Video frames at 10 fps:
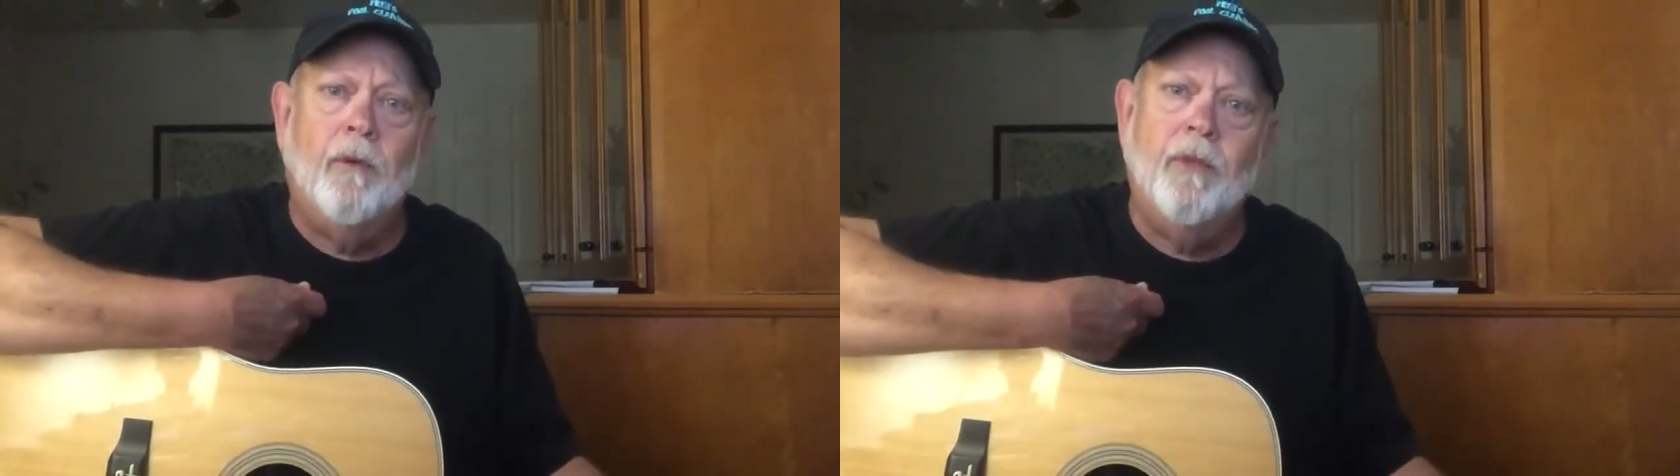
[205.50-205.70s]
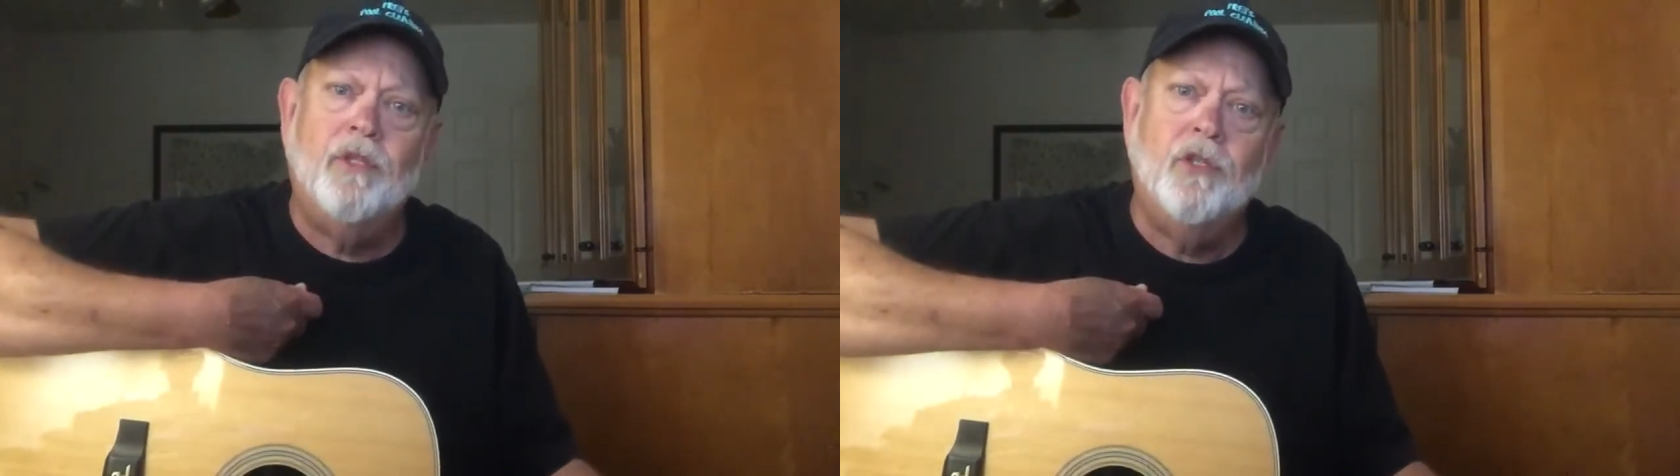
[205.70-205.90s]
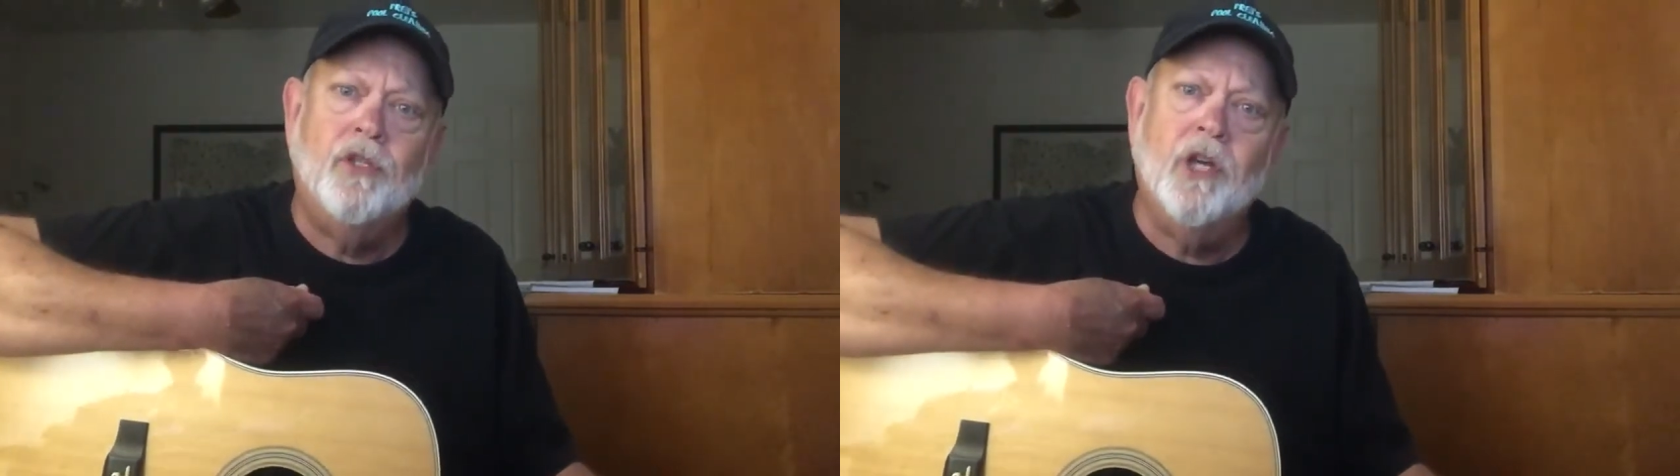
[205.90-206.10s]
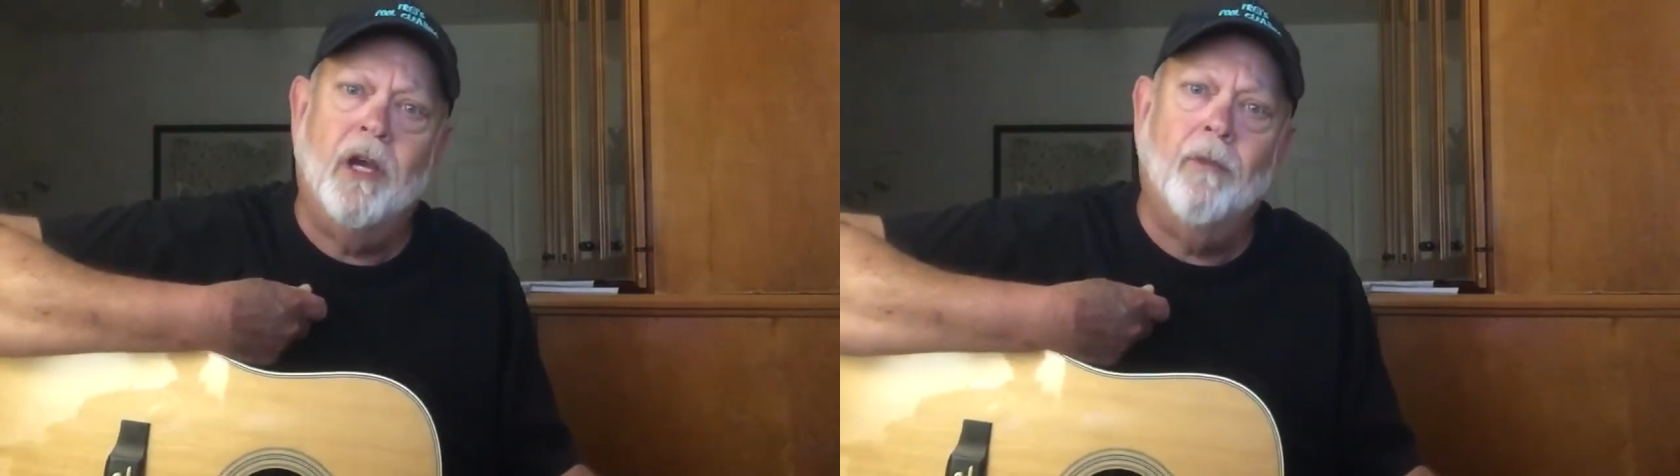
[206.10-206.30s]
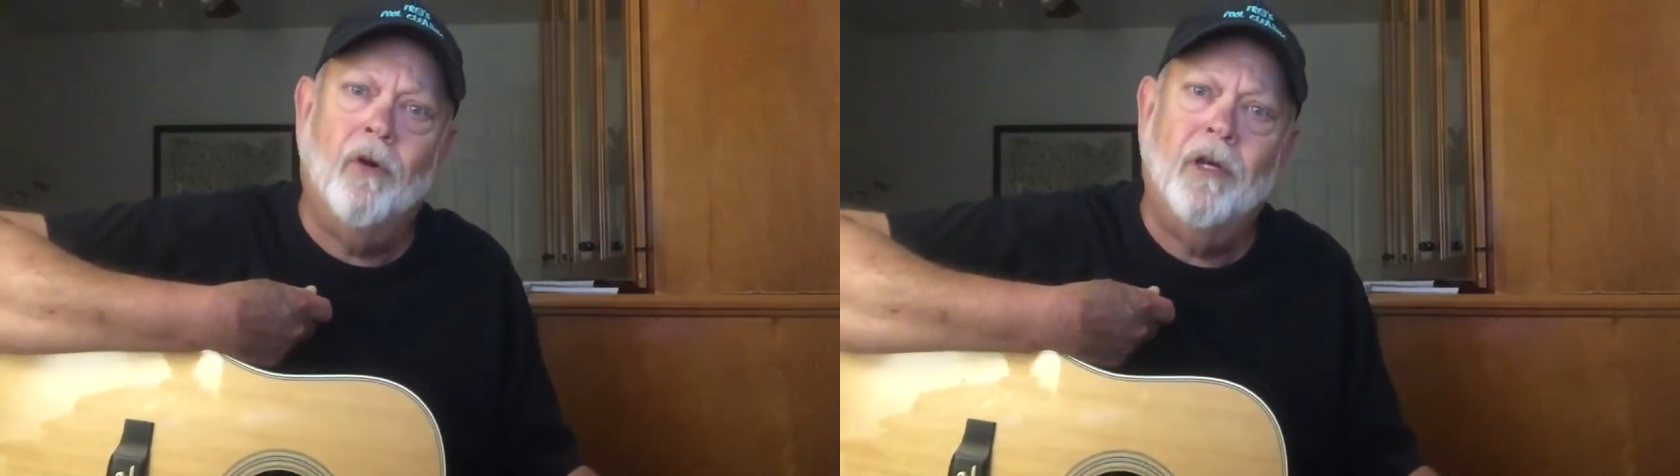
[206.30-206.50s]
going to miss you,
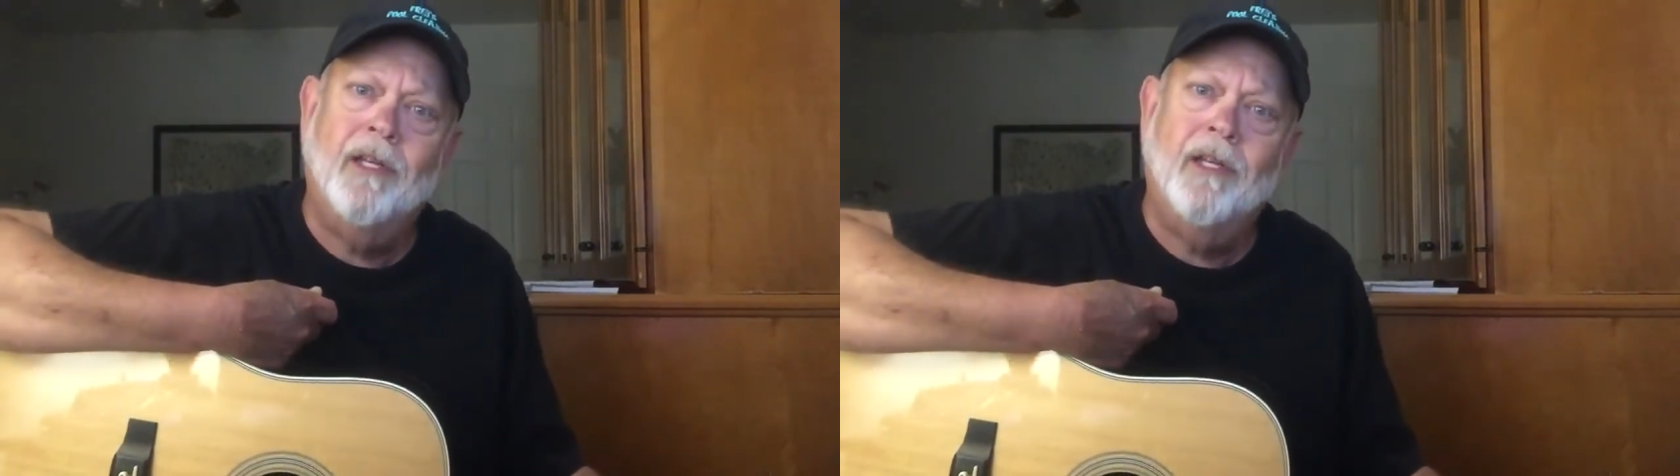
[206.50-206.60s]
Johnny boy.